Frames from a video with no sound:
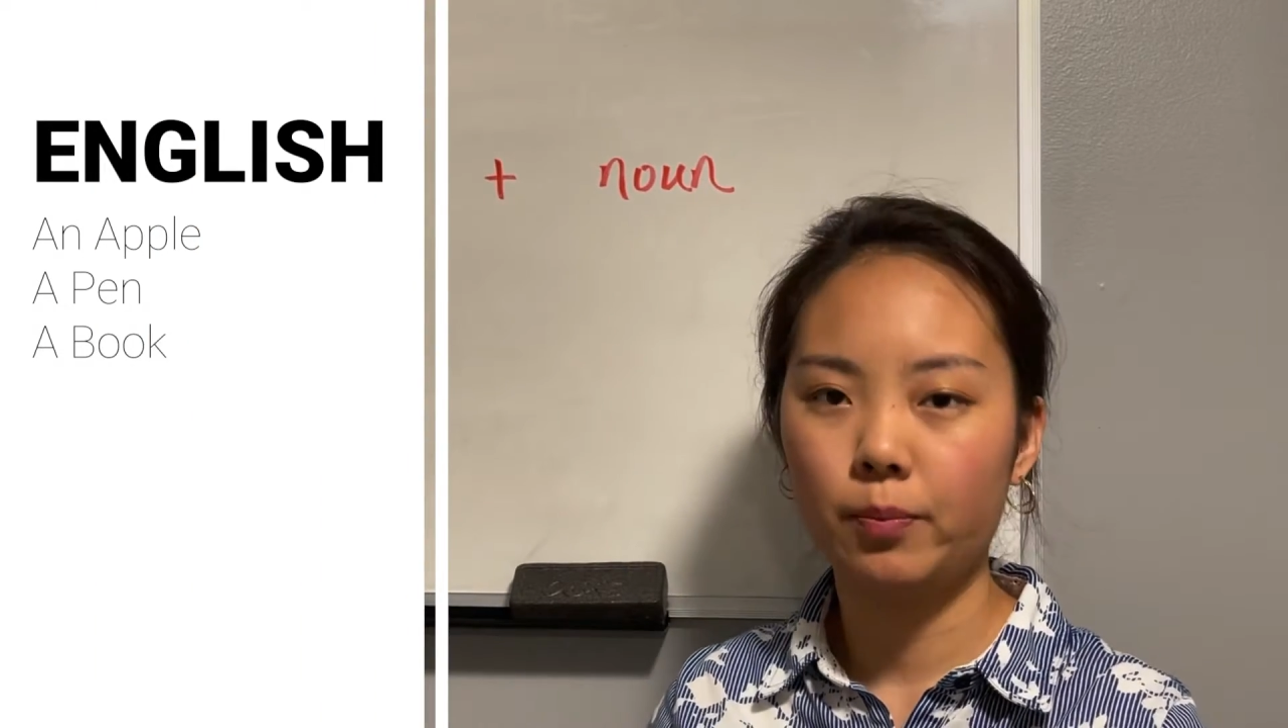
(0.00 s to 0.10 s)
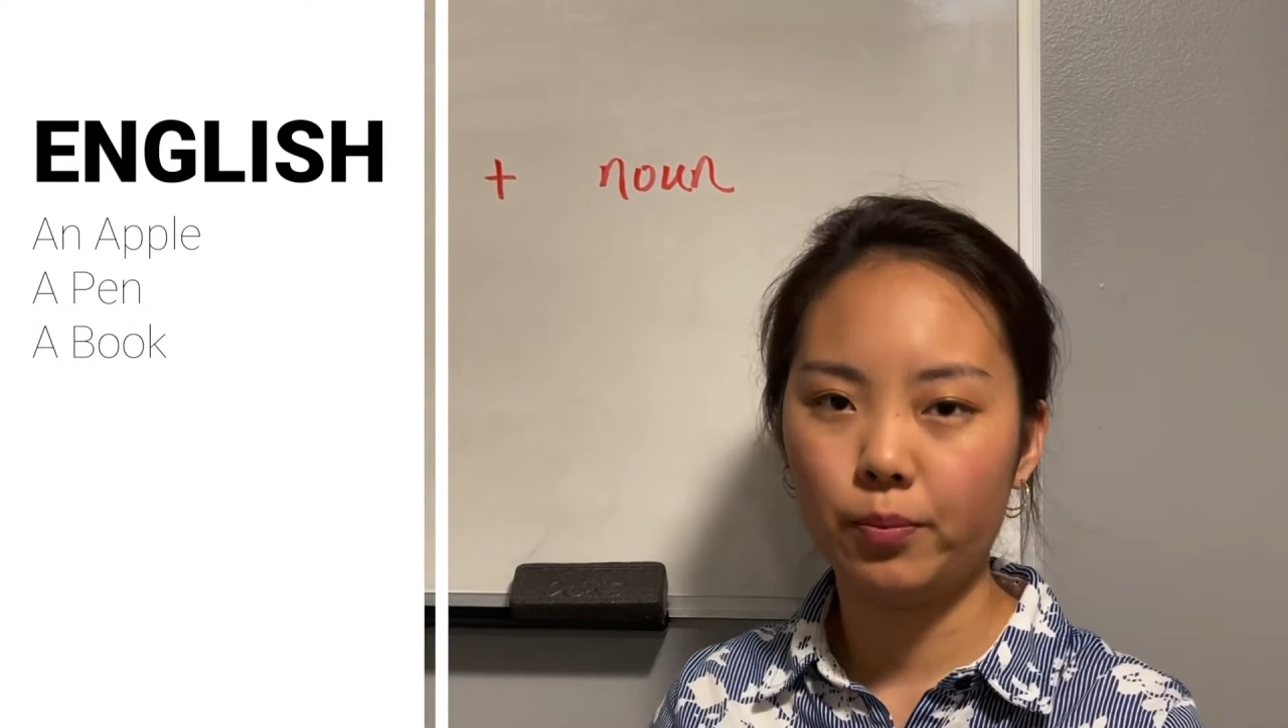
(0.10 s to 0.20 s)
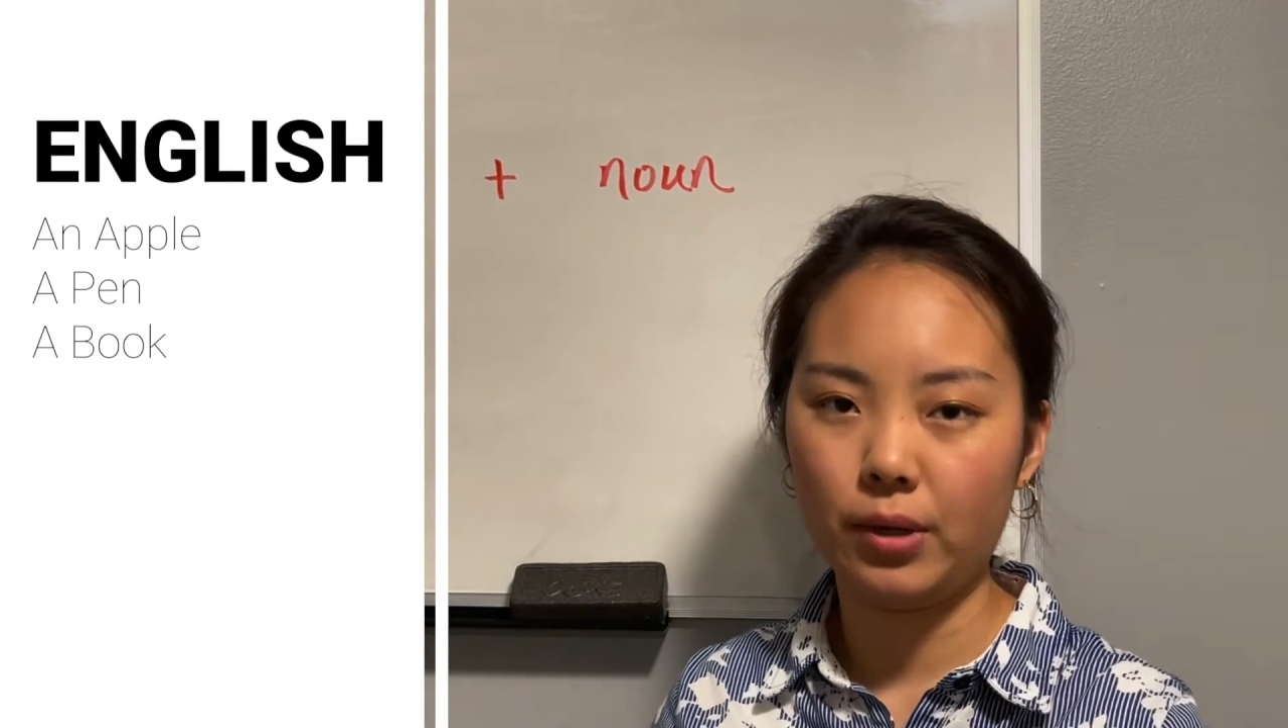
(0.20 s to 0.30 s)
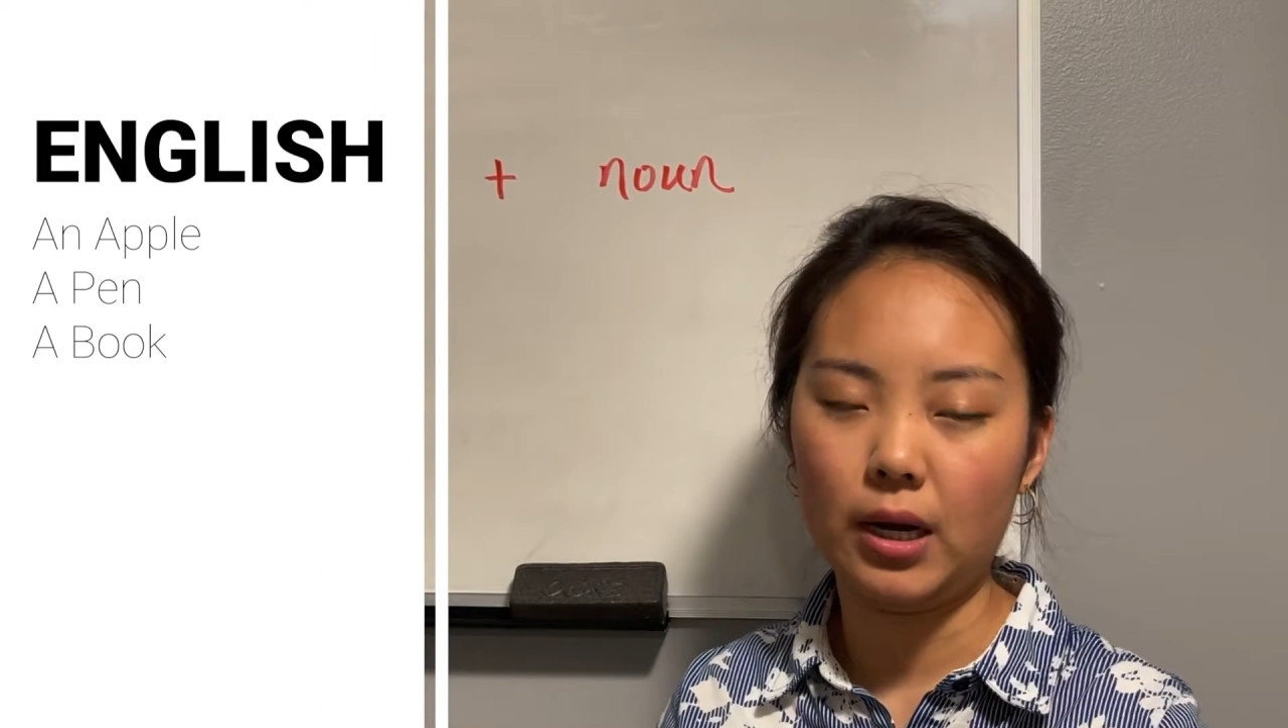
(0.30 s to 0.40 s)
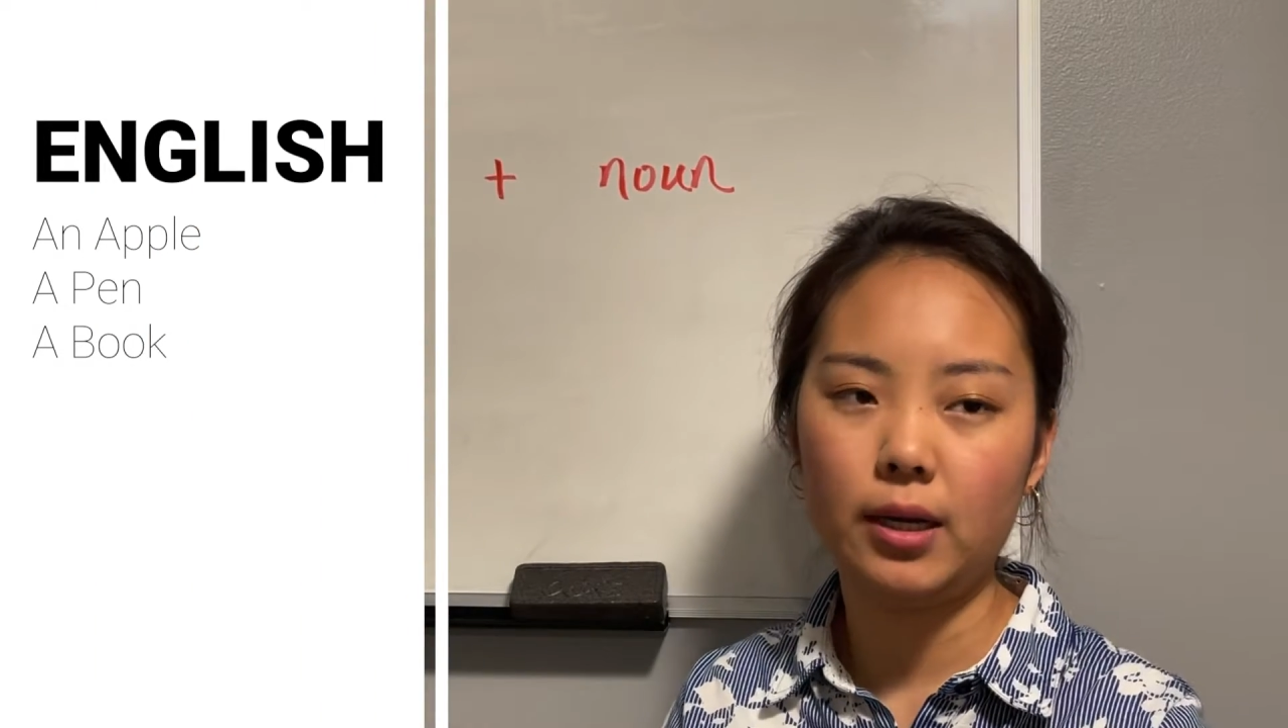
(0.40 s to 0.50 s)

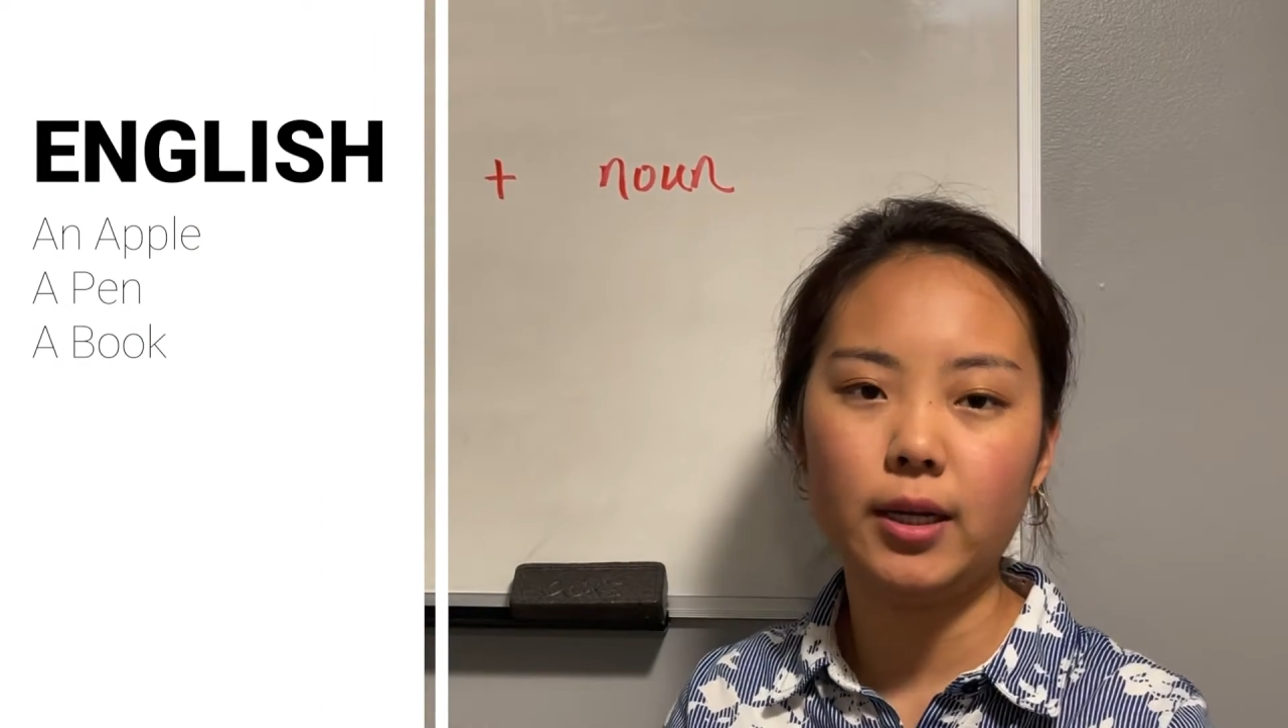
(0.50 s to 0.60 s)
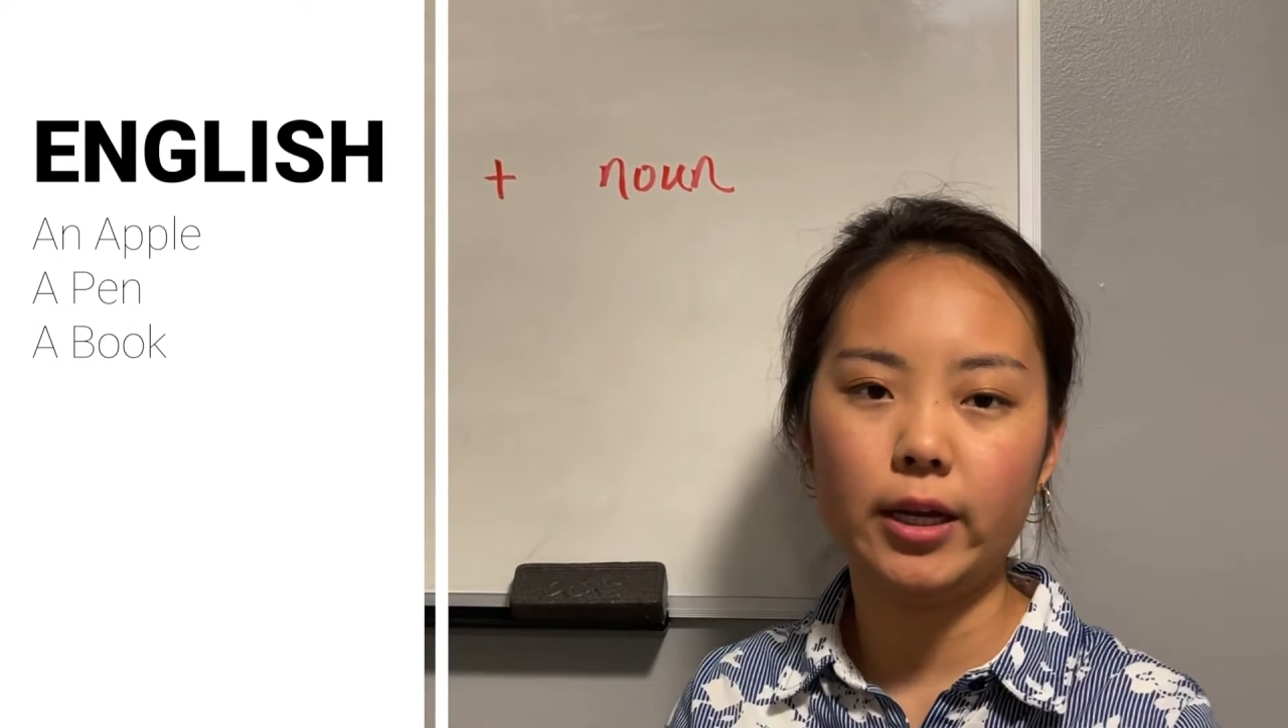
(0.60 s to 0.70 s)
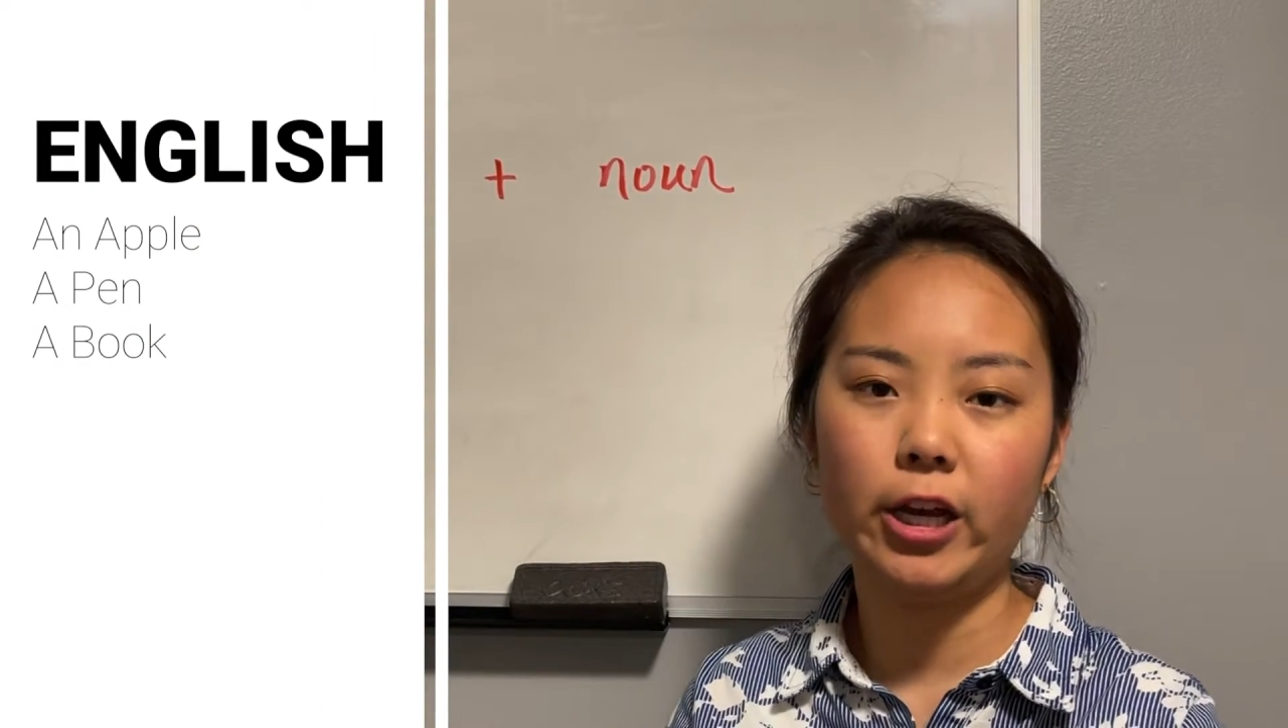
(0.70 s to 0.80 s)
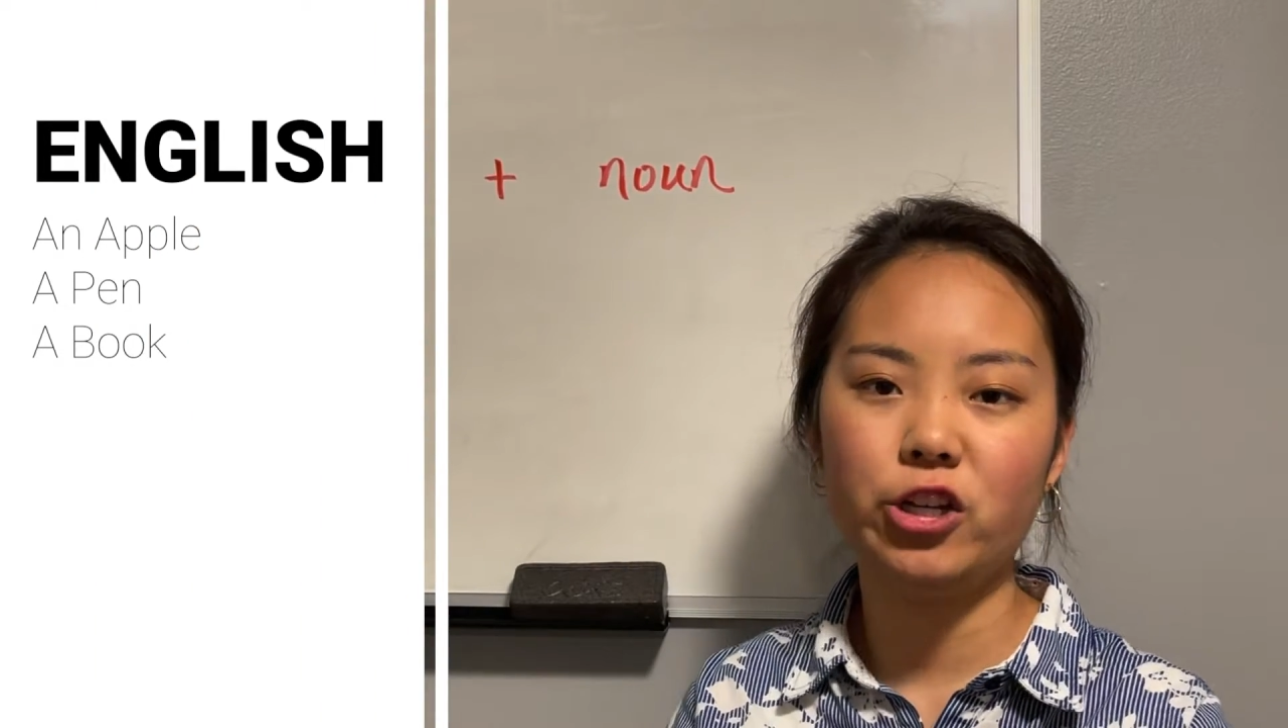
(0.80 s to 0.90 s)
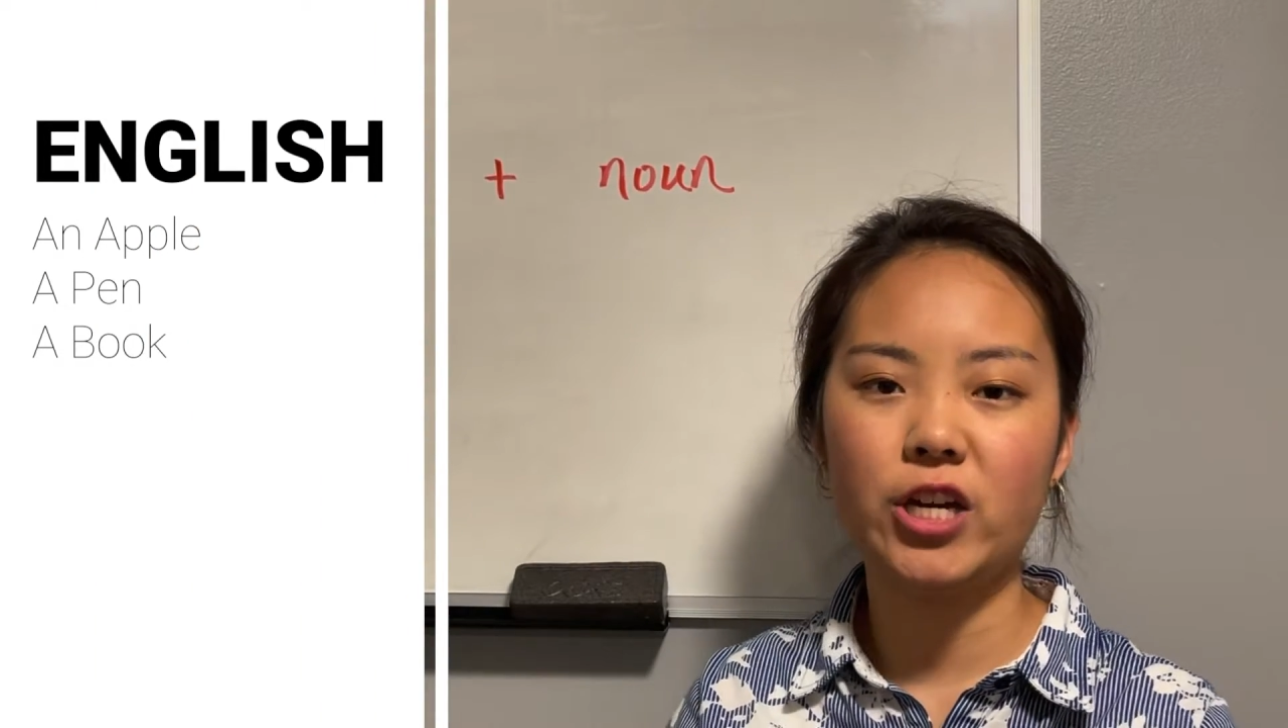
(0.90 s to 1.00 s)
But in